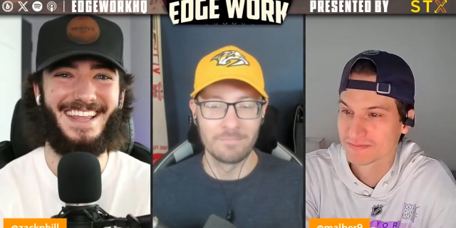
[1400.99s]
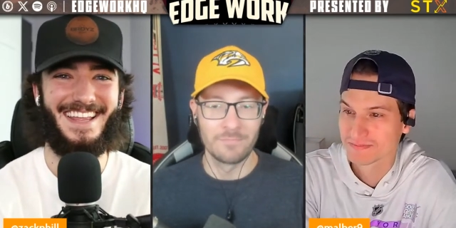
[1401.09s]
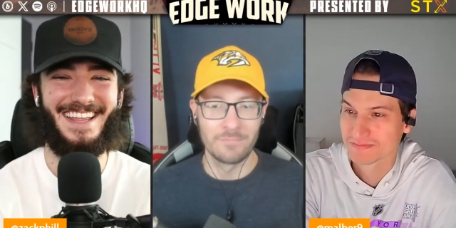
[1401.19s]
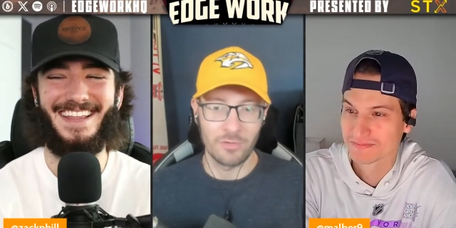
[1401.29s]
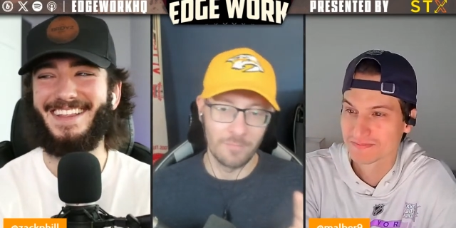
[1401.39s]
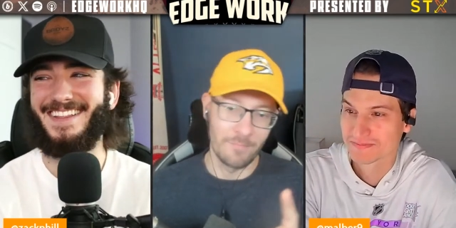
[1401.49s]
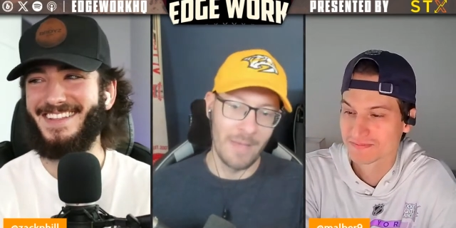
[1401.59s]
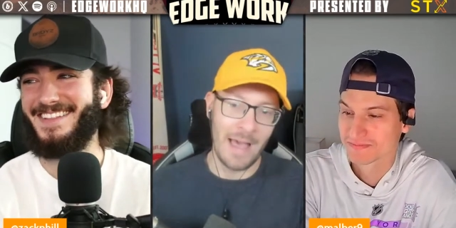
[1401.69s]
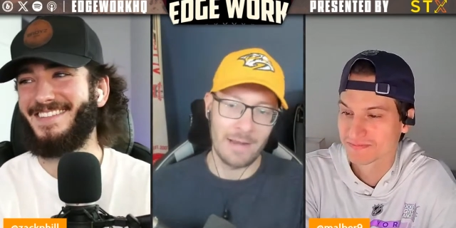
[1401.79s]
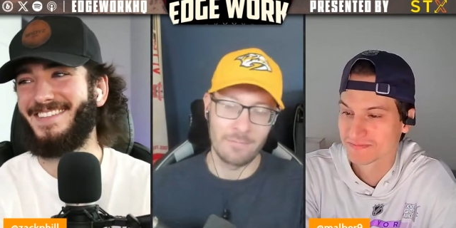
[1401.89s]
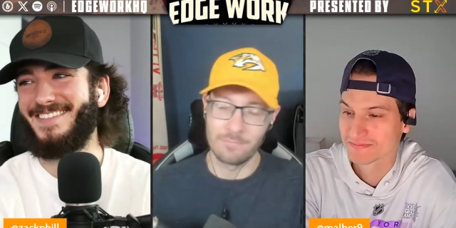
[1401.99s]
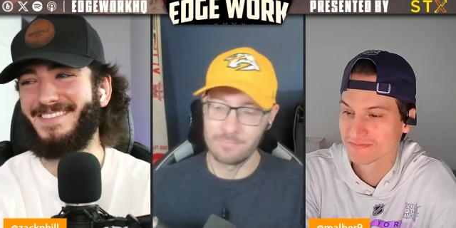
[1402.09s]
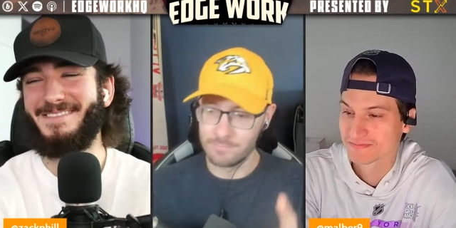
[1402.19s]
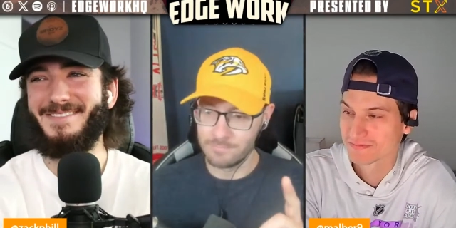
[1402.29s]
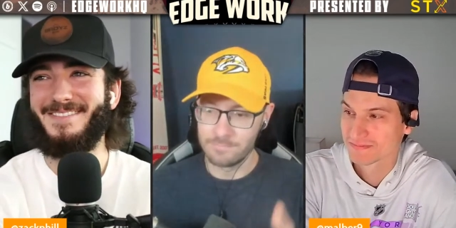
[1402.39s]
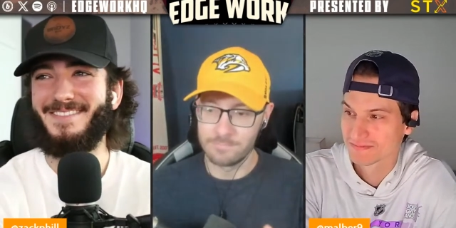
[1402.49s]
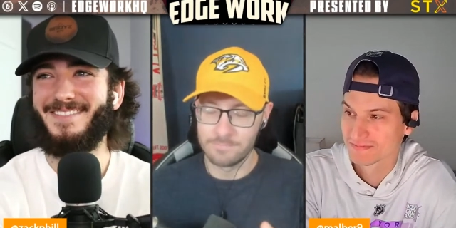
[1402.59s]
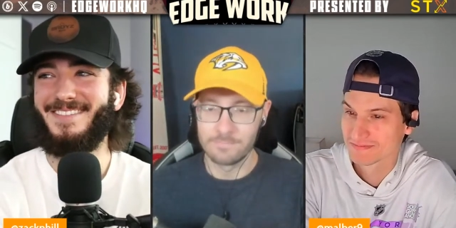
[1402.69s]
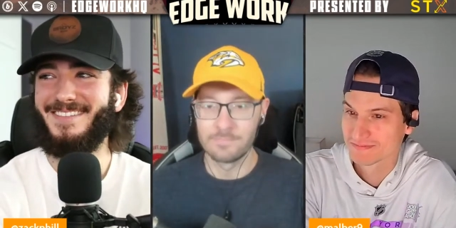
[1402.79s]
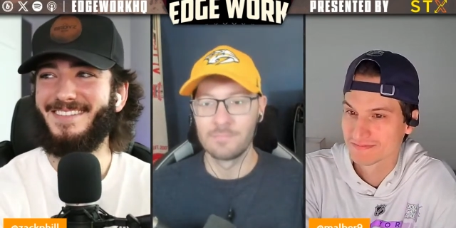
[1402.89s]
Speaker 1: So Matt,
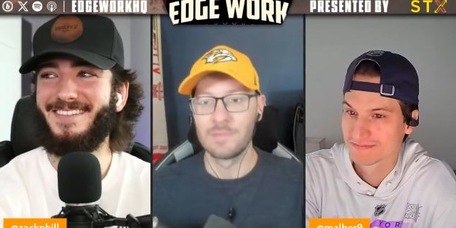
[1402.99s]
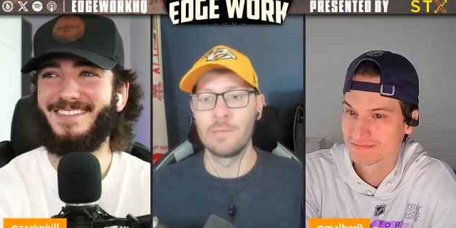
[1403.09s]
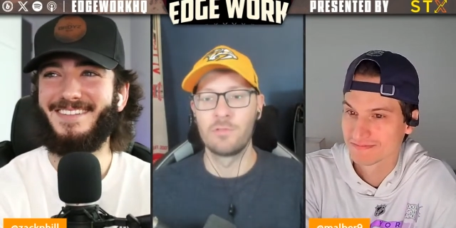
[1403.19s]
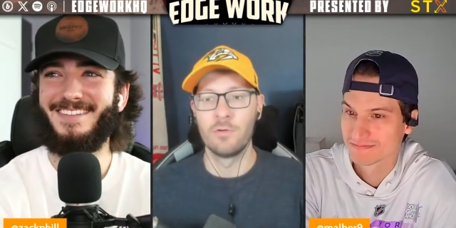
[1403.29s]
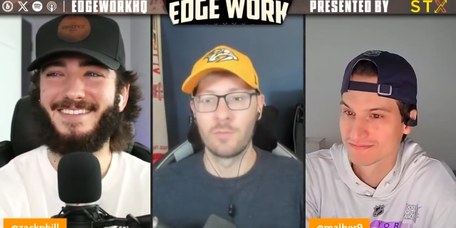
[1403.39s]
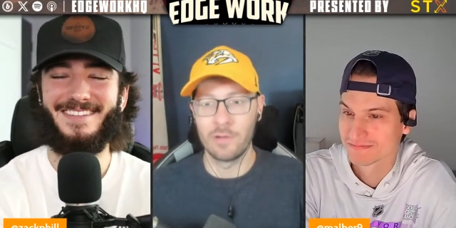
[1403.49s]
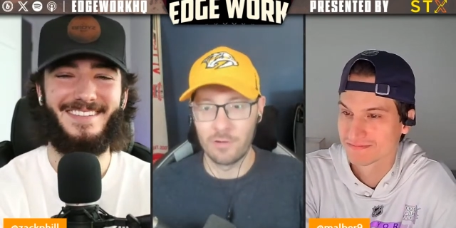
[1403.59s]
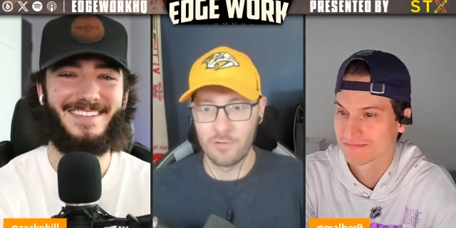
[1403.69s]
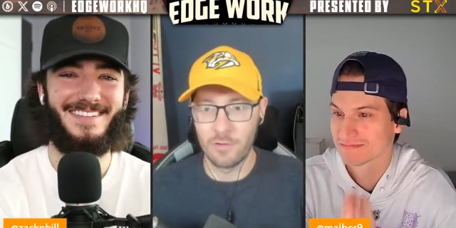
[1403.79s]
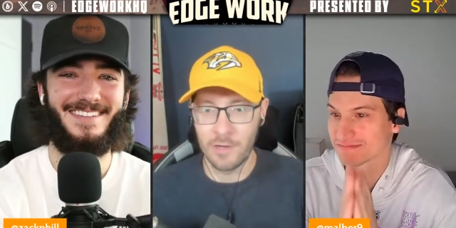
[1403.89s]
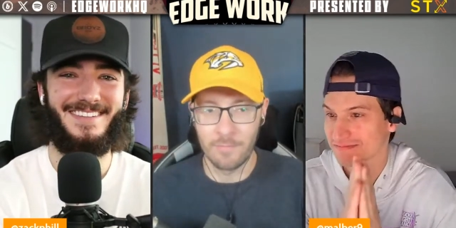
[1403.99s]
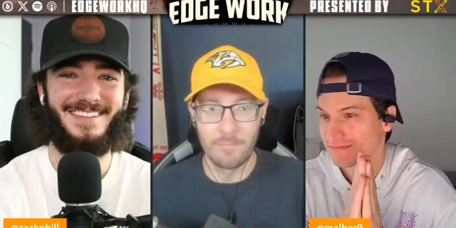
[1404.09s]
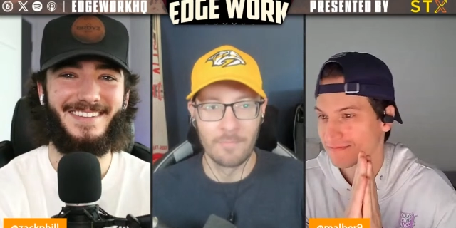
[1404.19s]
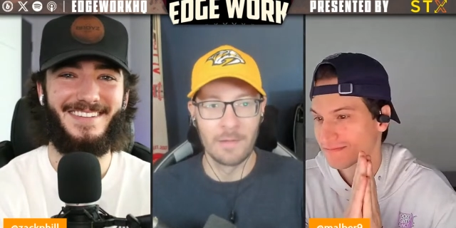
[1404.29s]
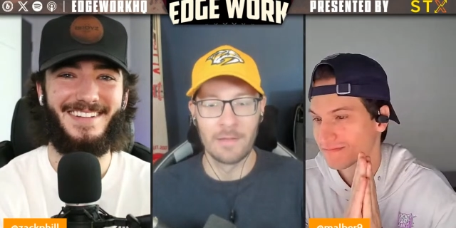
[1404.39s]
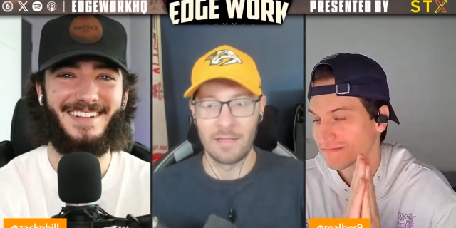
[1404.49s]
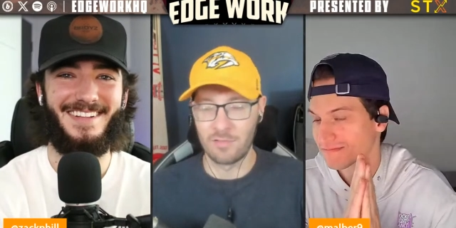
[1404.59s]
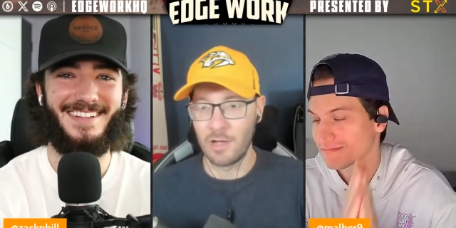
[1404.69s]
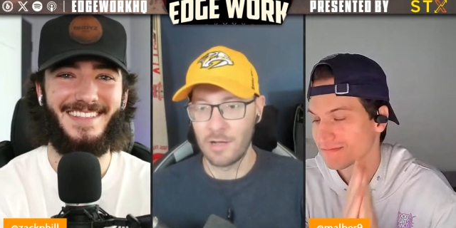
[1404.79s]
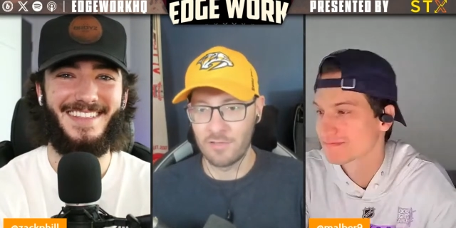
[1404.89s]
keep doing what you're doing as
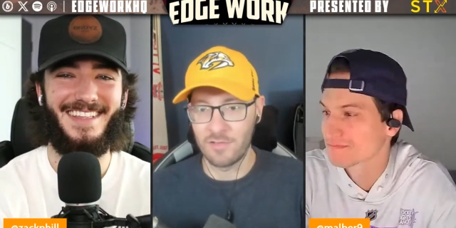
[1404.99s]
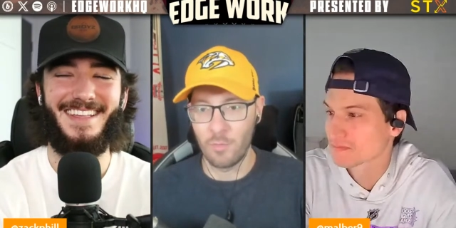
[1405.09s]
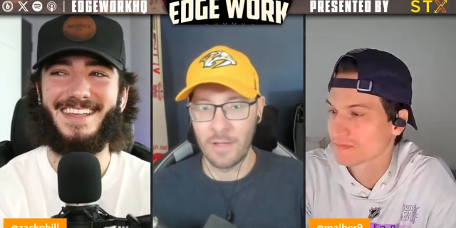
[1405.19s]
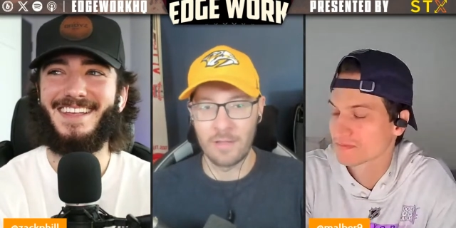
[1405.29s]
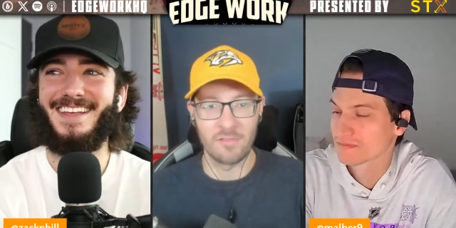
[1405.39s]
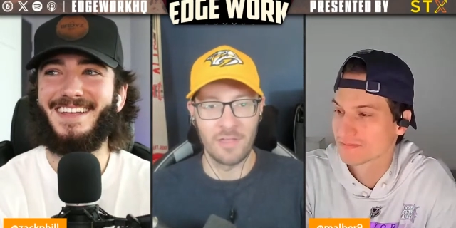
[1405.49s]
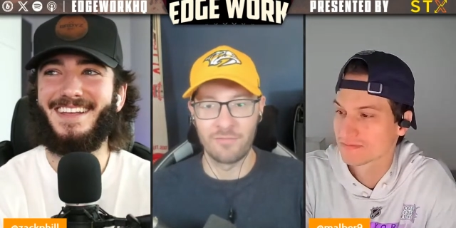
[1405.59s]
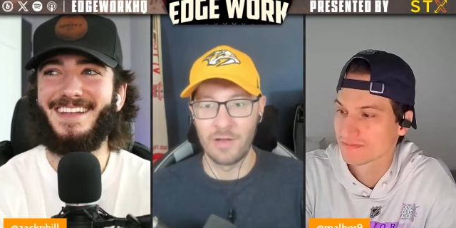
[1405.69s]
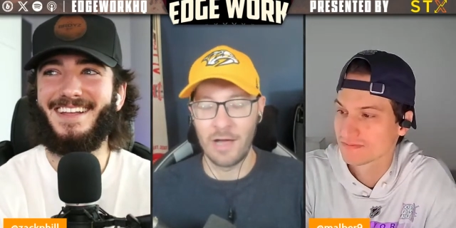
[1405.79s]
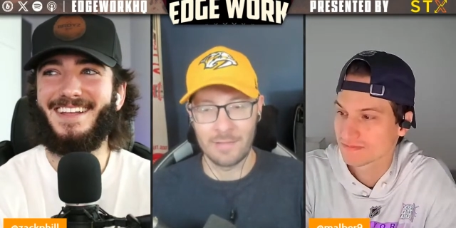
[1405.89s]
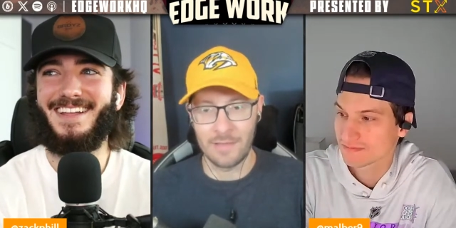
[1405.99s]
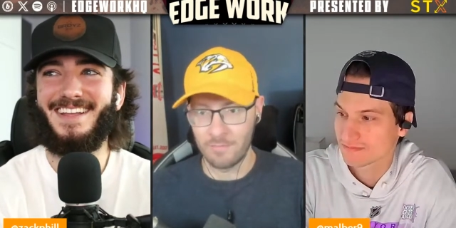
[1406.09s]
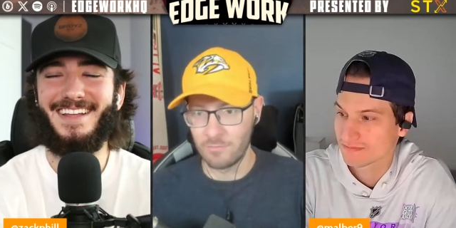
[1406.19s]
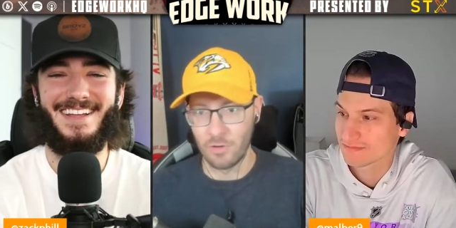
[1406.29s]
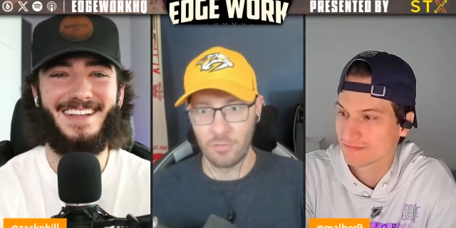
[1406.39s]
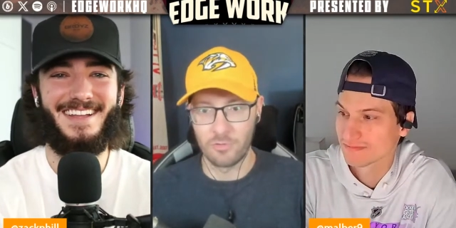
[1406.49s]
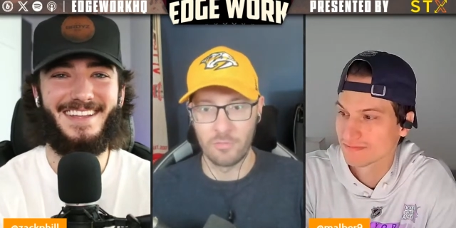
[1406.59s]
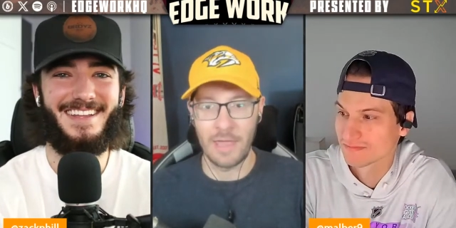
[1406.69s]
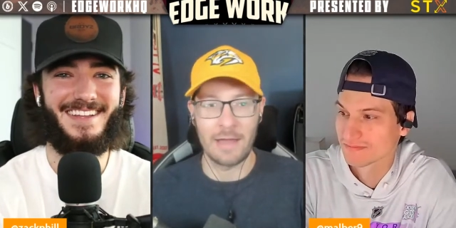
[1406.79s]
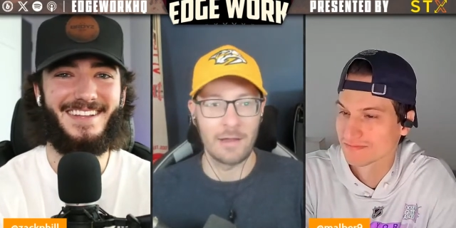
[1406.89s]
long as it wins. If not, then don't do
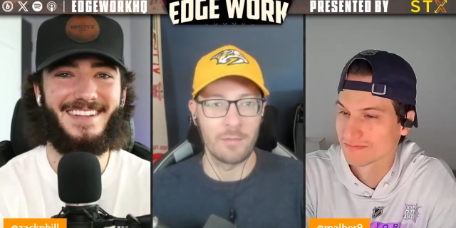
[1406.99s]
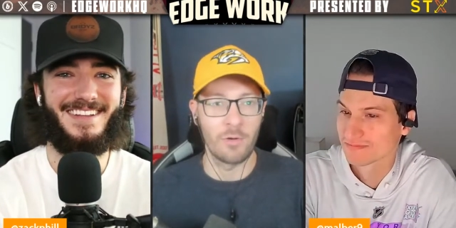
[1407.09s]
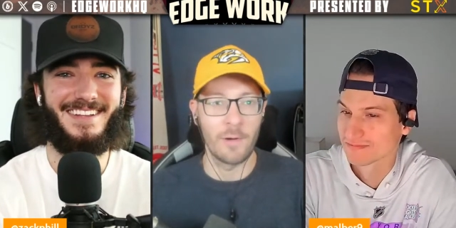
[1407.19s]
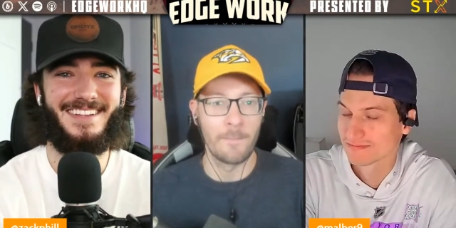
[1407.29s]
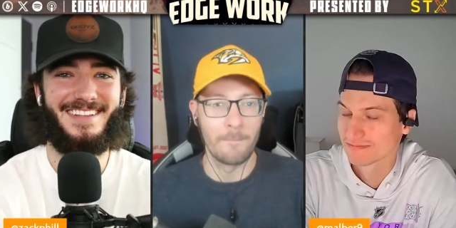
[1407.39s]
that anymore.